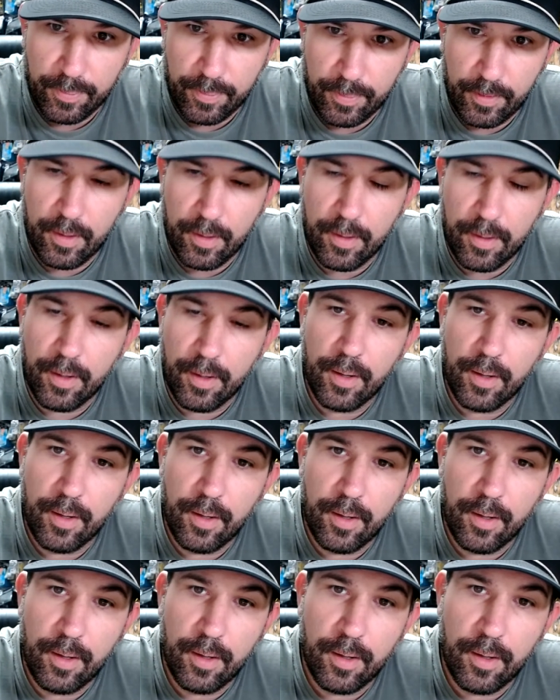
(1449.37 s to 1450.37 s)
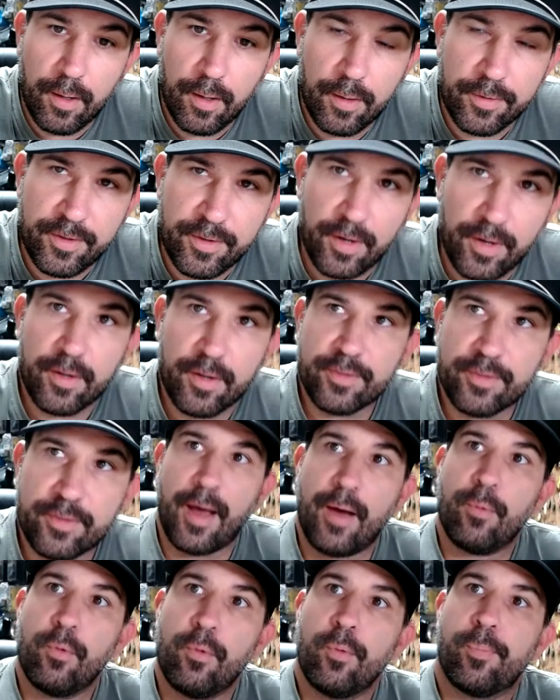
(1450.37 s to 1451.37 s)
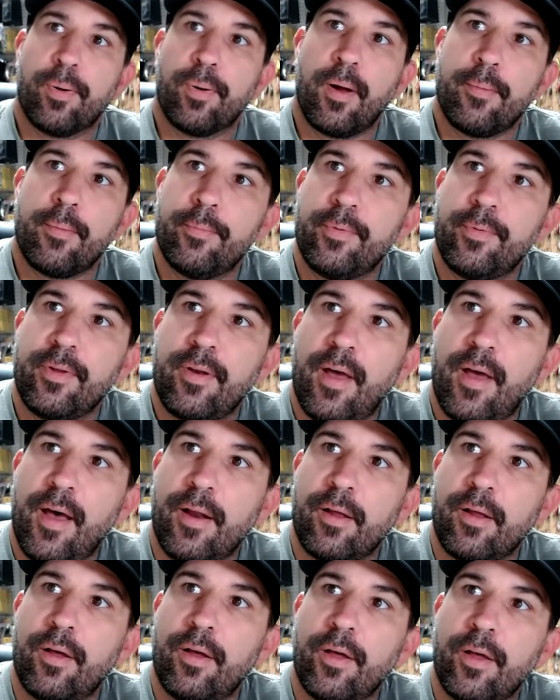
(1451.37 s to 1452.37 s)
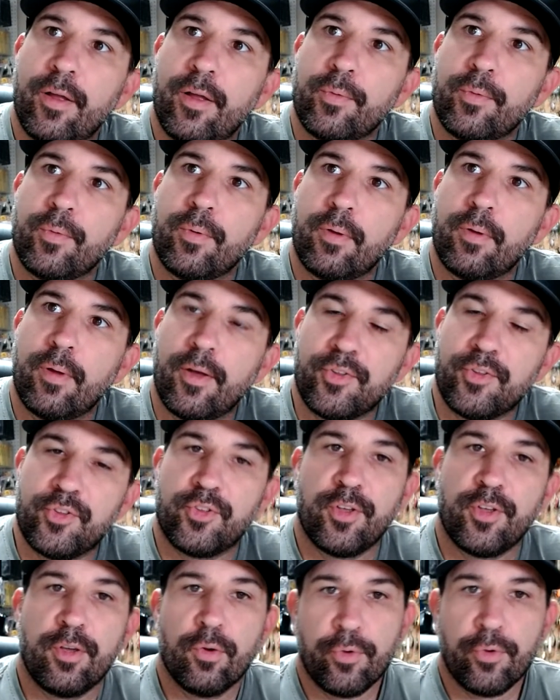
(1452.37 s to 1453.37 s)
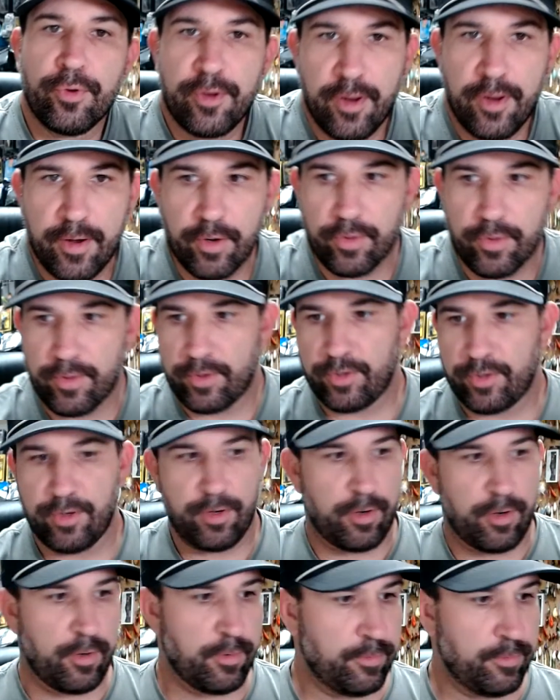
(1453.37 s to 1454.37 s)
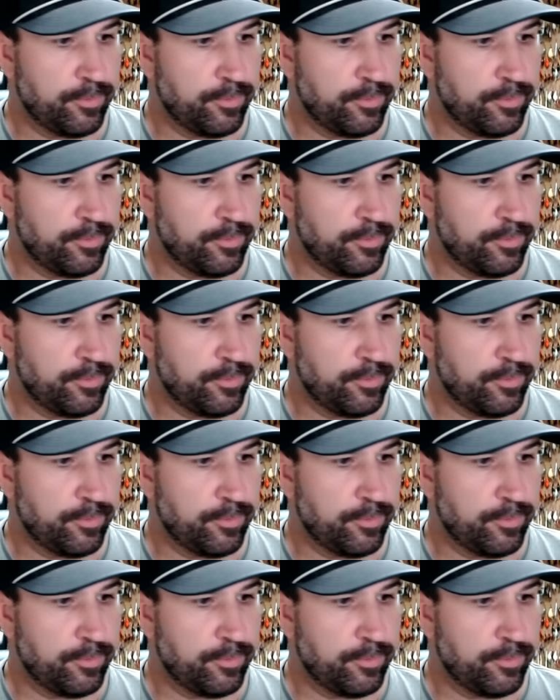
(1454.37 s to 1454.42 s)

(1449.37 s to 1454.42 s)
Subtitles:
Darius, I will probably not hunt a single deer this year.